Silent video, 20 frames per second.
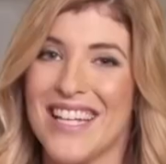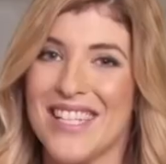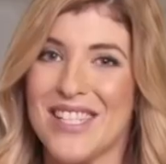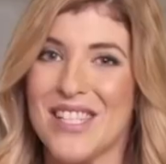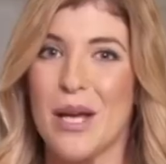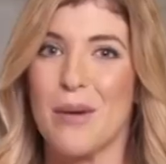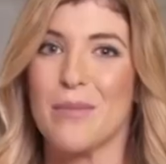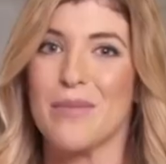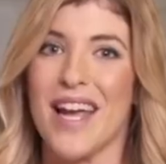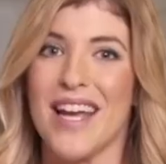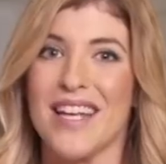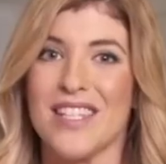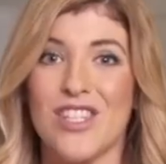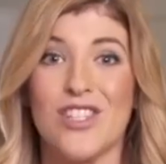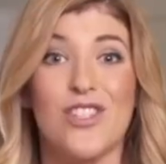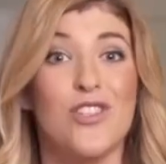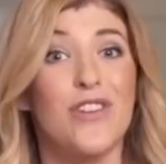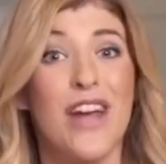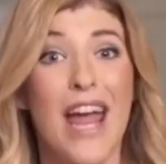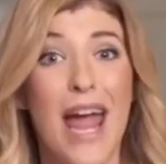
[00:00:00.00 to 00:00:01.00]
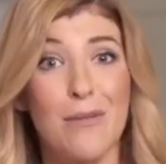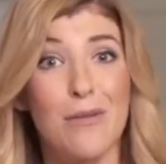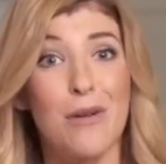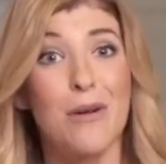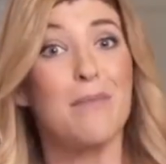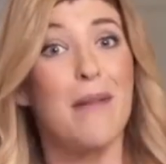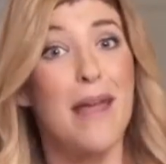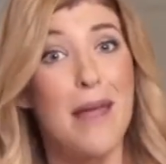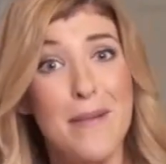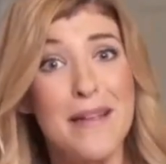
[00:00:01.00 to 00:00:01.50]
In some cases, your camera
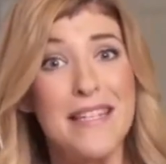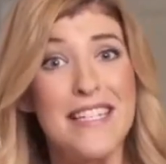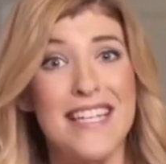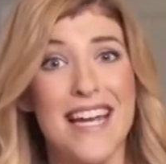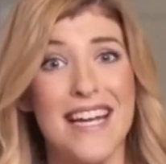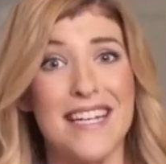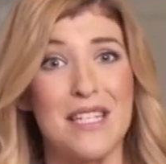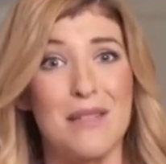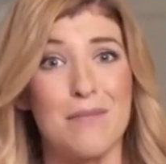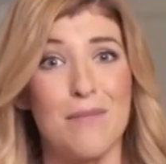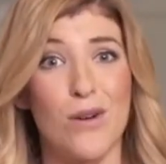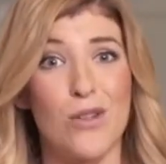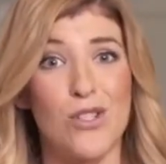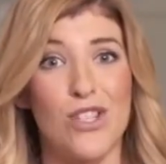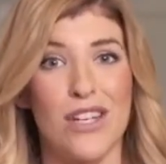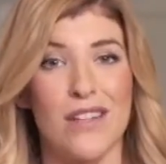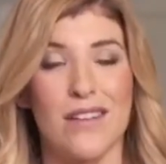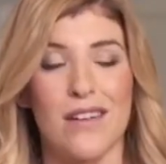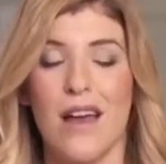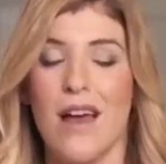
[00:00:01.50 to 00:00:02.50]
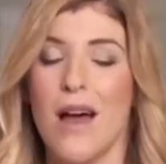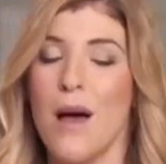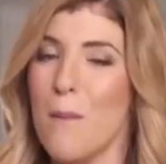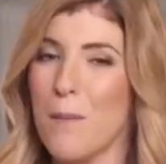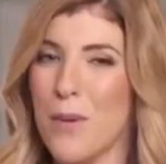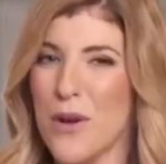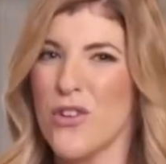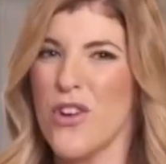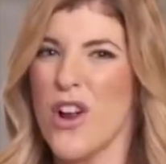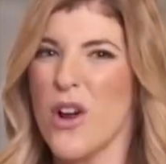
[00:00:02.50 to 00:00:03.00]
may be detecting motion,
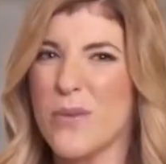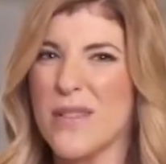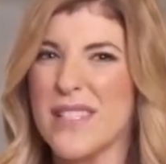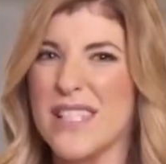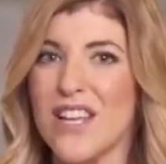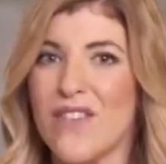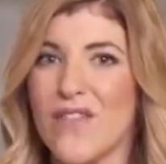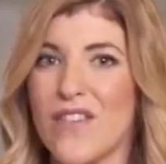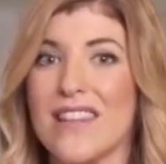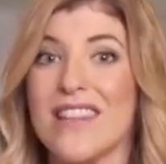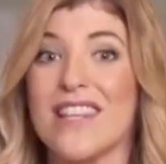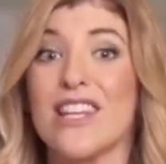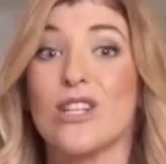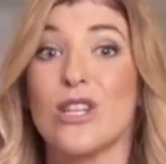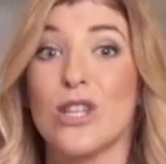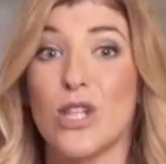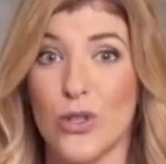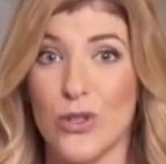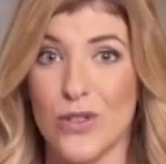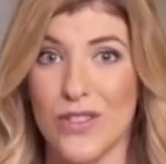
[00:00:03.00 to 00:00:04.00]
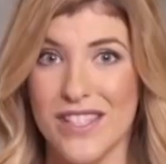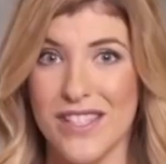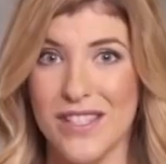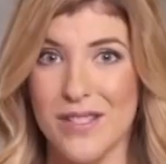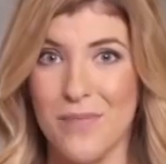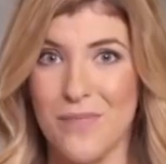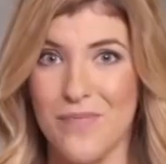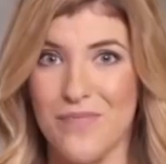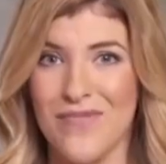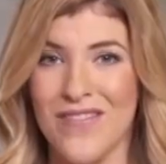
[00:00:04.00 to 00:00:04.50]
but you're not receiving the alerts.
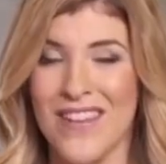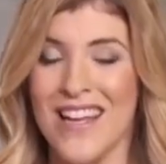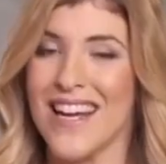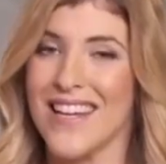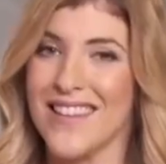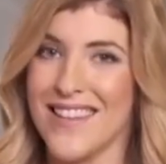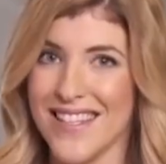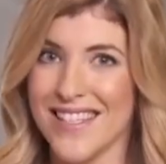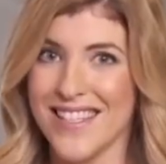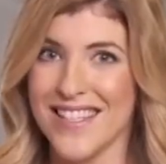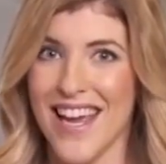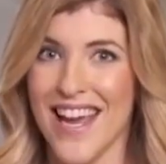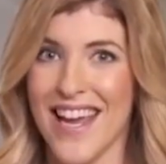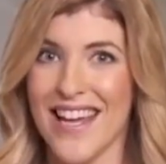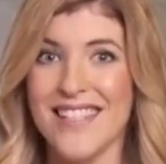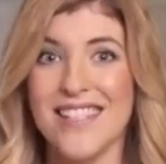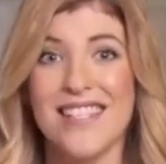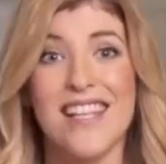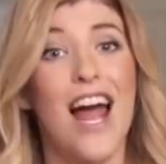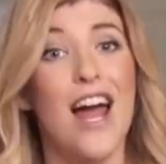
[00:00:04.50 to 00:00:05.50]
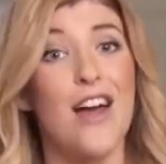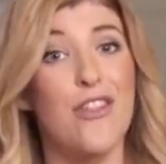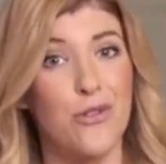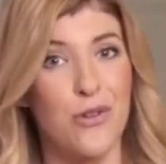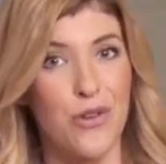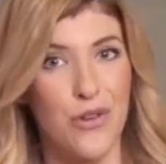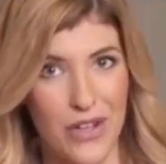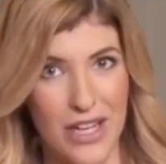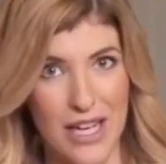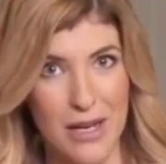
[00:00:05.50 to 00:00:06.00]
In this case, either
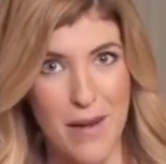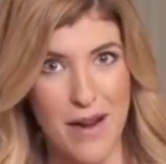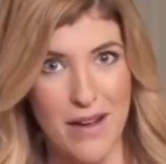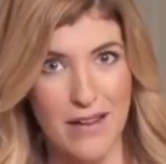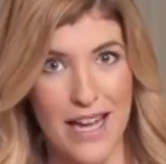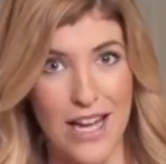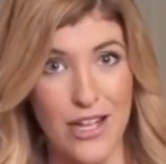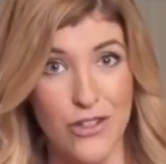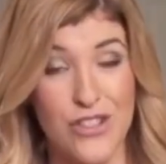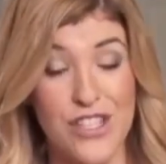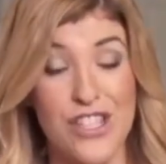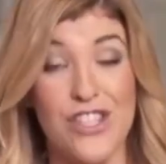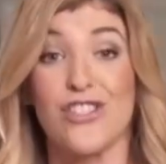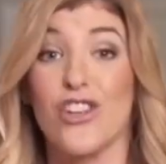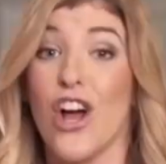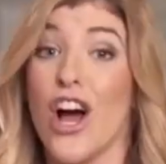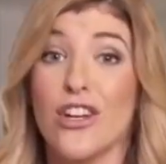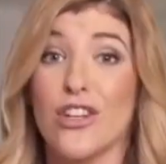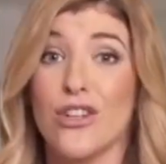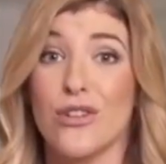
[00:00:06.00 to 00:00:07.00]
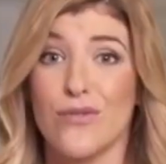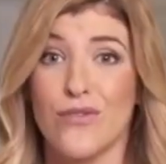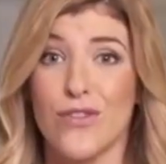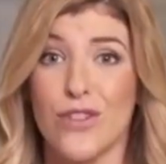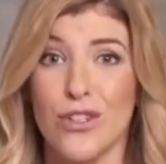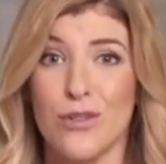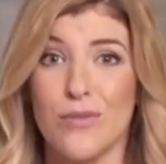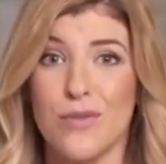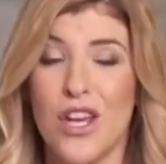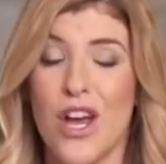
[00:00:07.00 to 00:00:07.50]
your email address is not
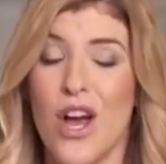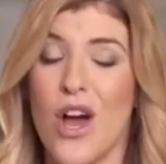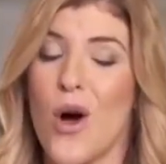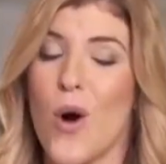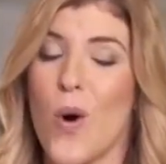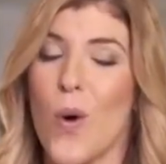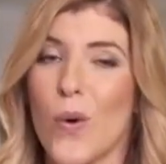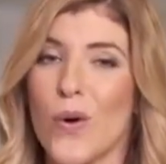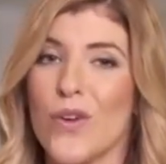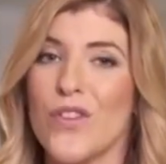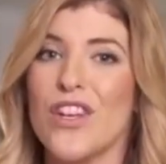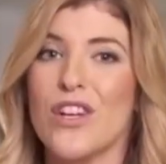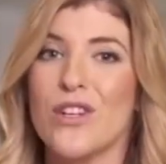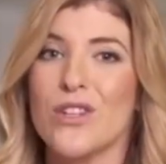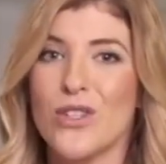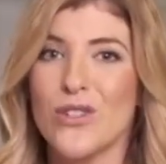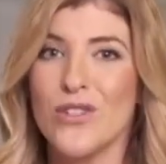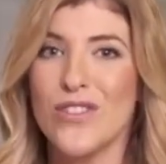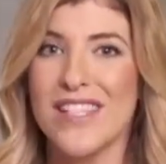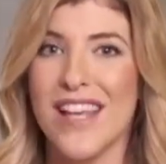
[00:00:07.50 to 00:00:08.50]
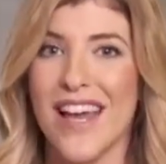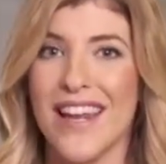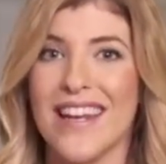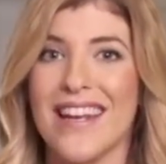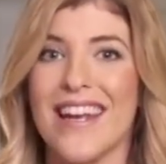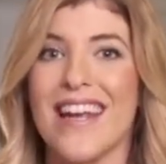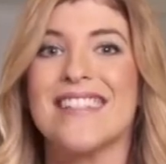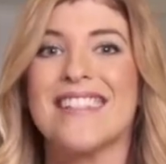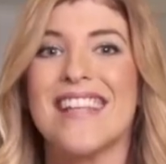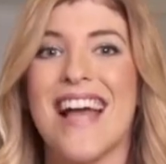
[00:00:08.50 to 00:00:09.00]
confirmed or the alert
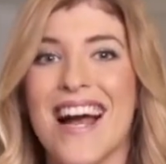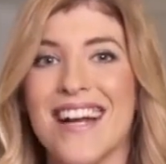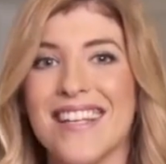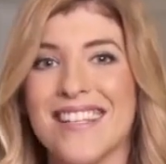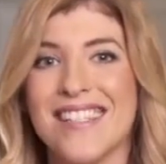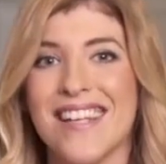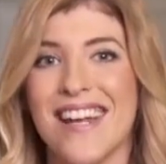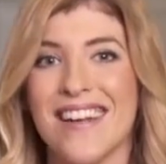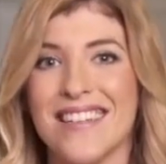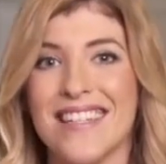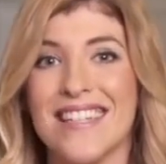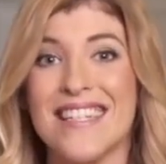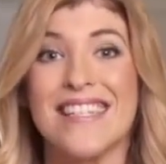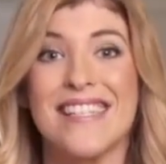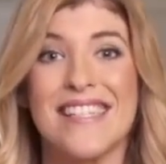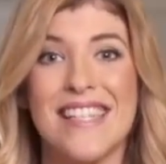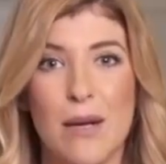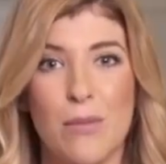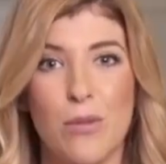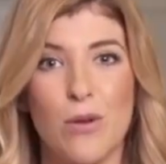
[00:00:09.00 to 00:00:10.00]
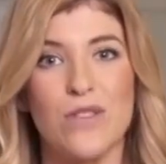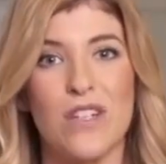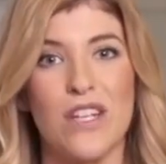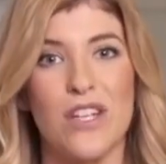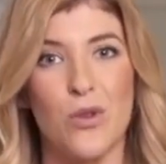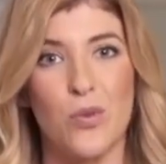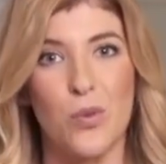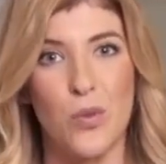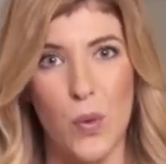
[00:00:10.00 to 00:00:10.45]
setting is accidentally disabled in the